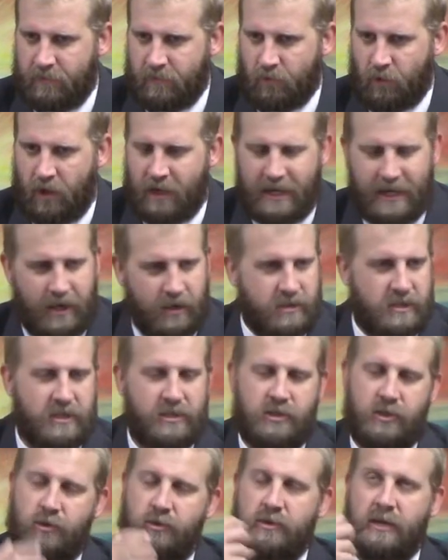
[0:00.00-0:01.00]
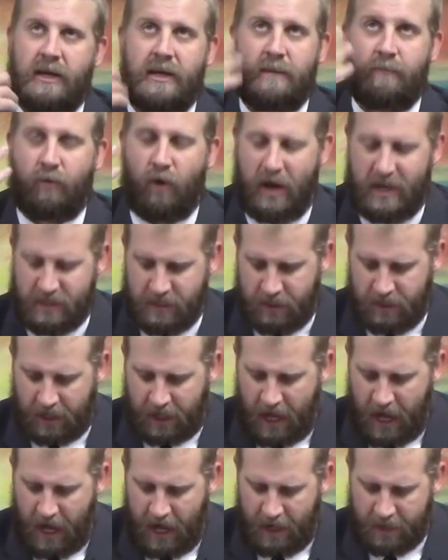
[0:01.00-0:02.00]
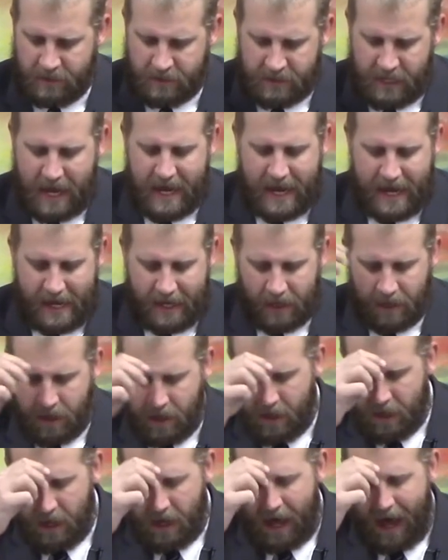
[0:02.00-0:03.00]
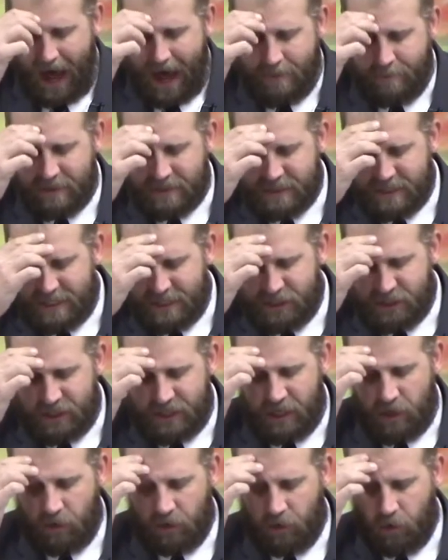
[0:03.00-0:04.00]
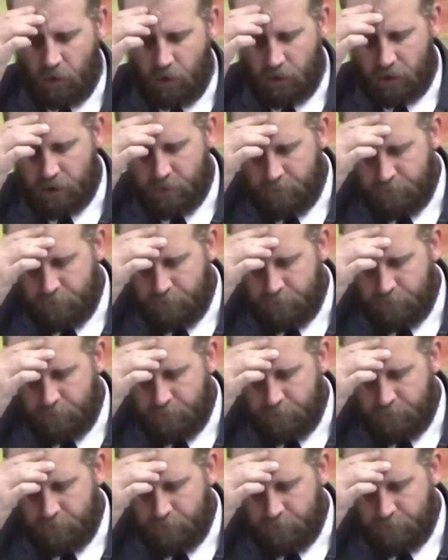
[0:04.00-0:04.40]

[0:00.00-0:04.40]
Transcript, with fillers: Right? He hears this news and he prays unto God, saying, I beseech thee, O Lord,